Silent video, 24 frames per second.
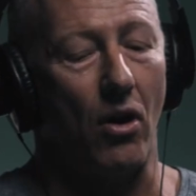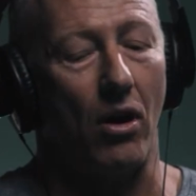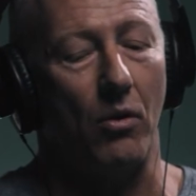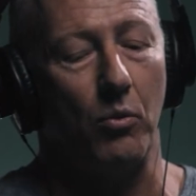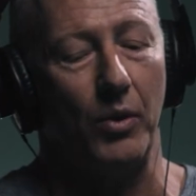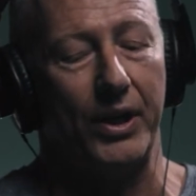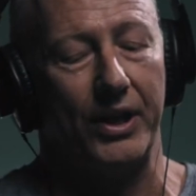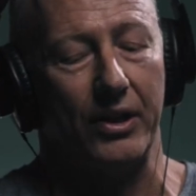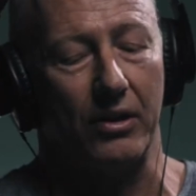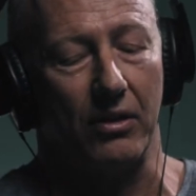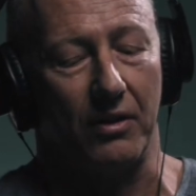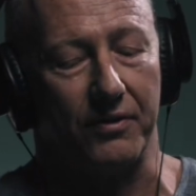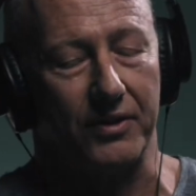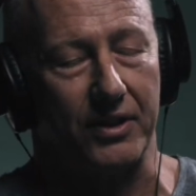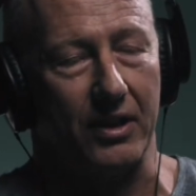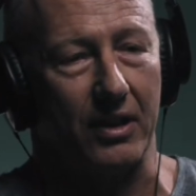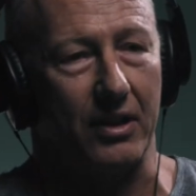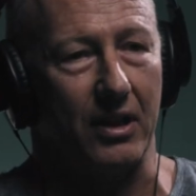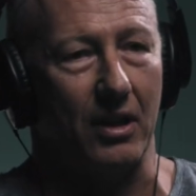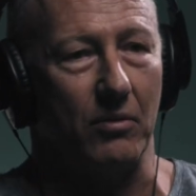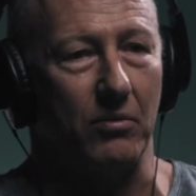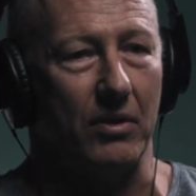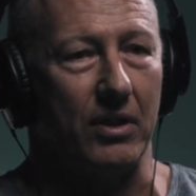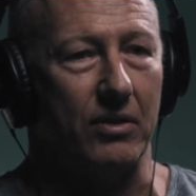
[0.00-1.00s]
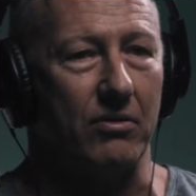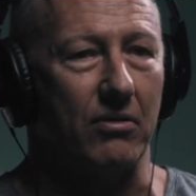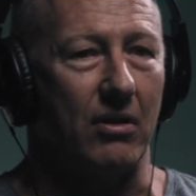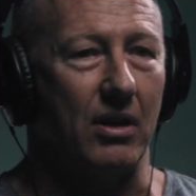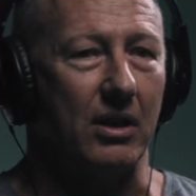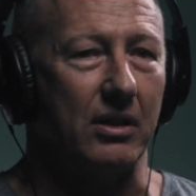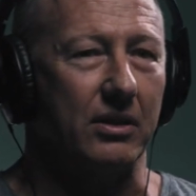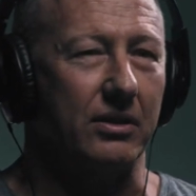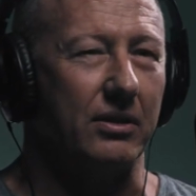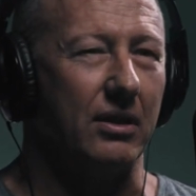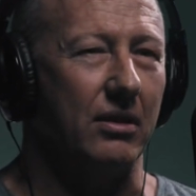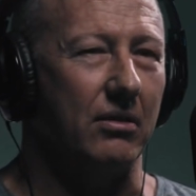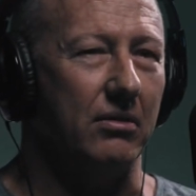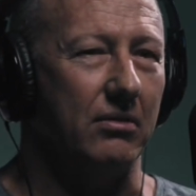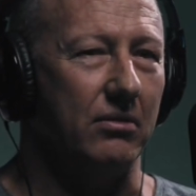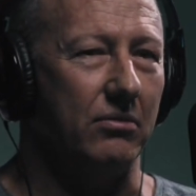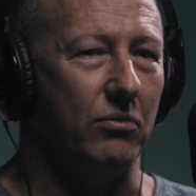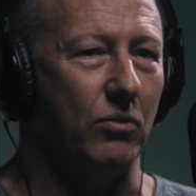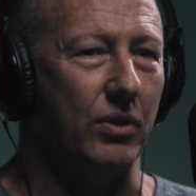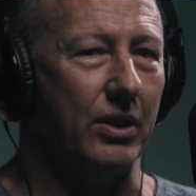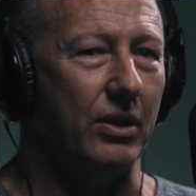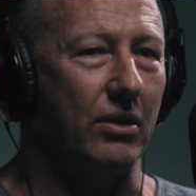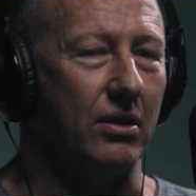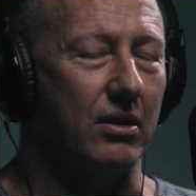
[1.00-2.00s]
Oh, we can offset that with drugs. So
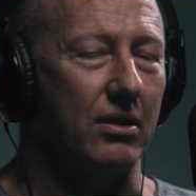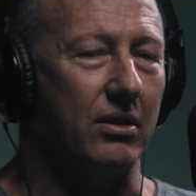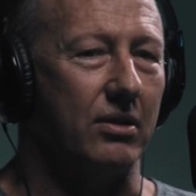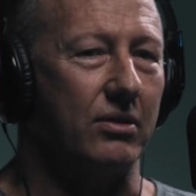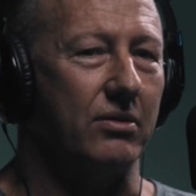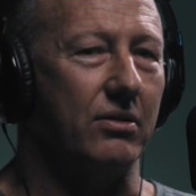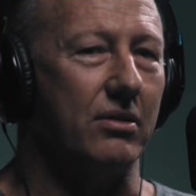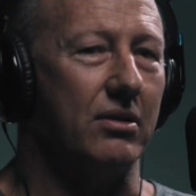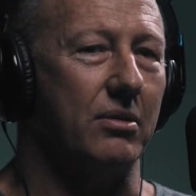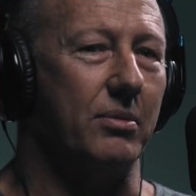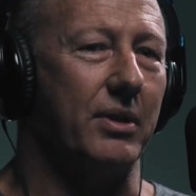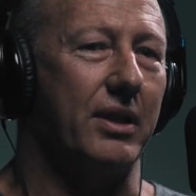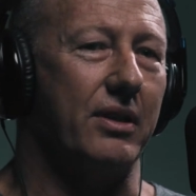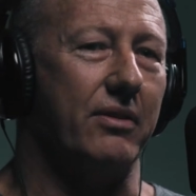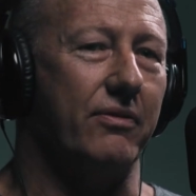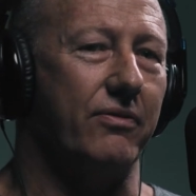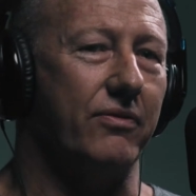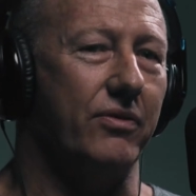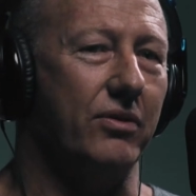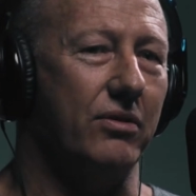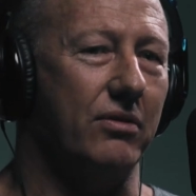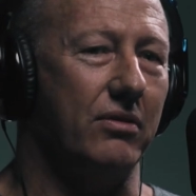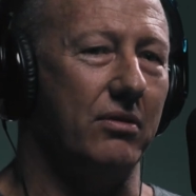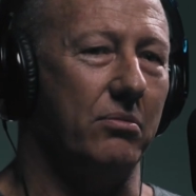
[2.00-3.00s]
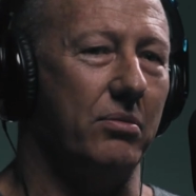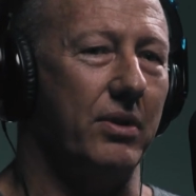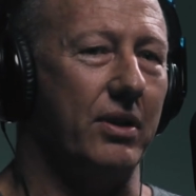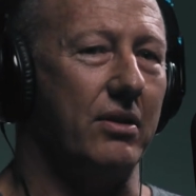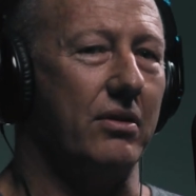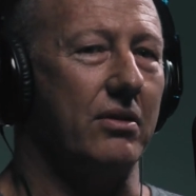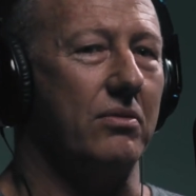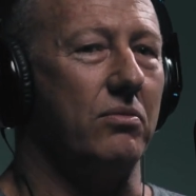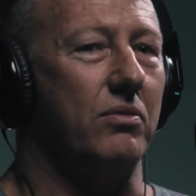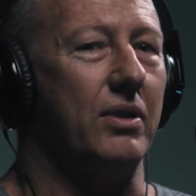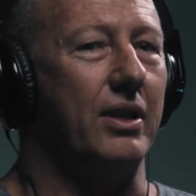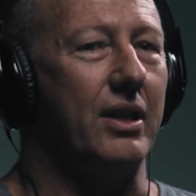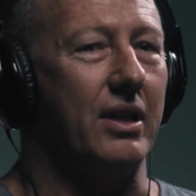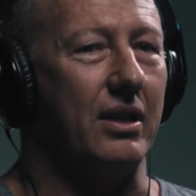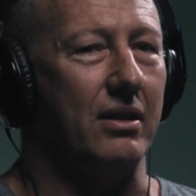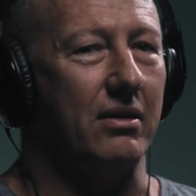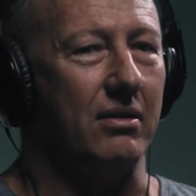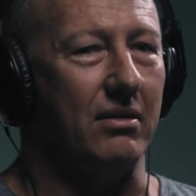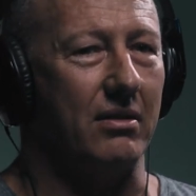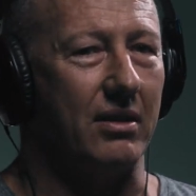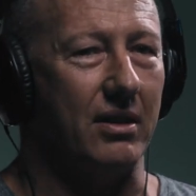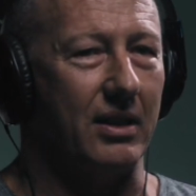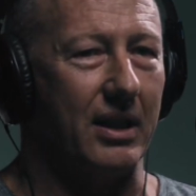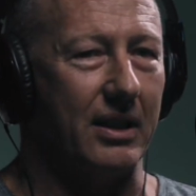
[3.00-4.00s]
we're not going to talk about the food because we
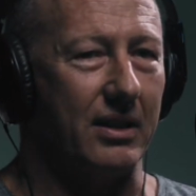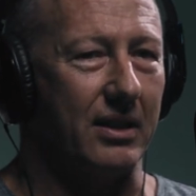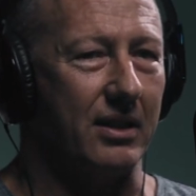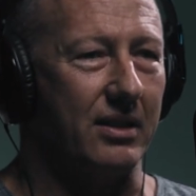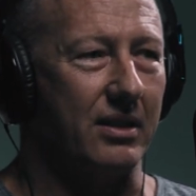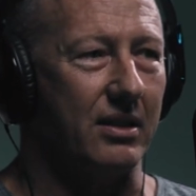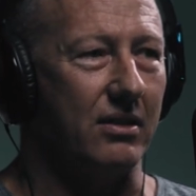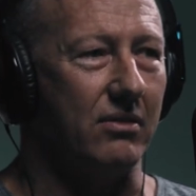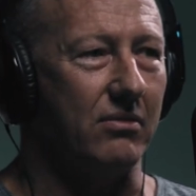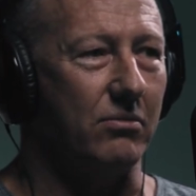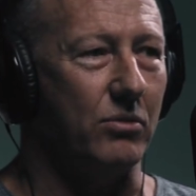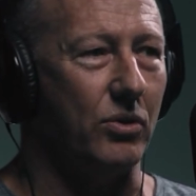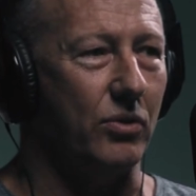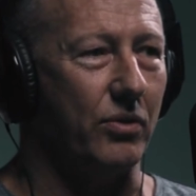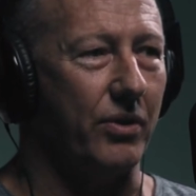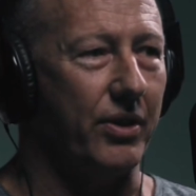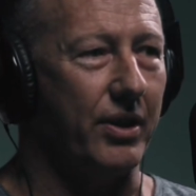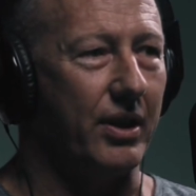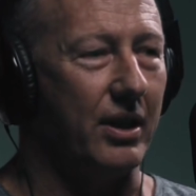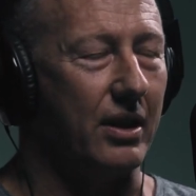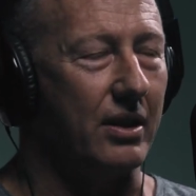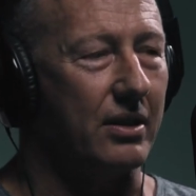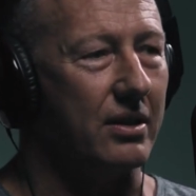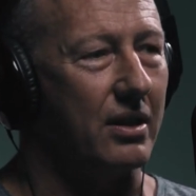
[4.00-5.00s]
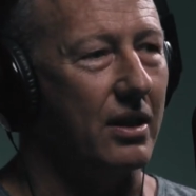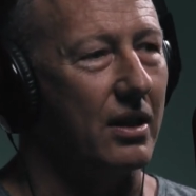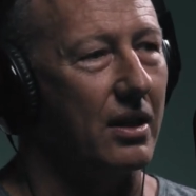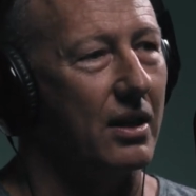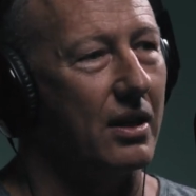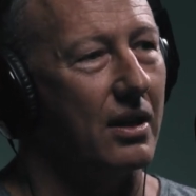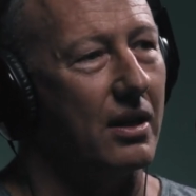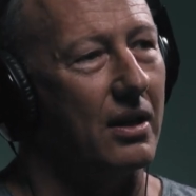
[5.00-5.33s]
can get to sell more things.